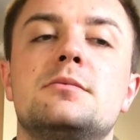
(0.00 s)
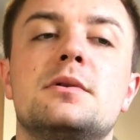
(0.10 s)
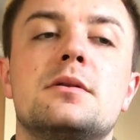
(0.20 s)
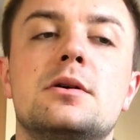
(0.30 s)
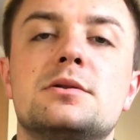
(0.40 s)

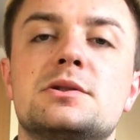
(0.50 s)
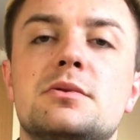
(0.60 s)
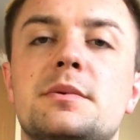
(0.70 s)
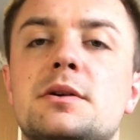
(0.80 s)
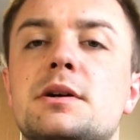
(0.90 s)
with loads of
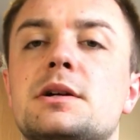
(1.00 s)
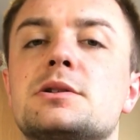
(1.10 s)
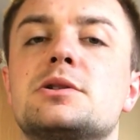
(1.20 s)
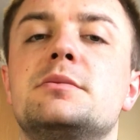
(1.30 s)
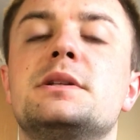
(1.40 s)
women
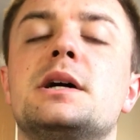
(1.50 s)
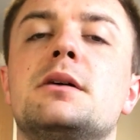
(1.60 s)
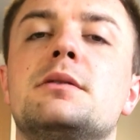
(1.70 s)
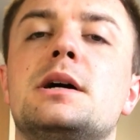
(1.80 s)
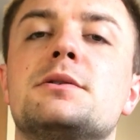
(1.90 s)
cricketers coming
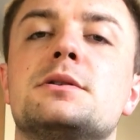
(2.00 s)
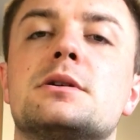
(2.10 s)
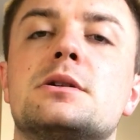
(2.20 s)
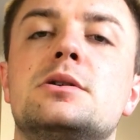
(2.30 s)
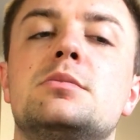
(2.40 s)
down now to the
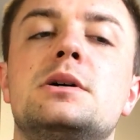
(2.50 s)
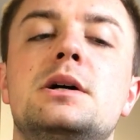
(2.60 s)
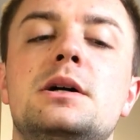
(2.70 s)
club.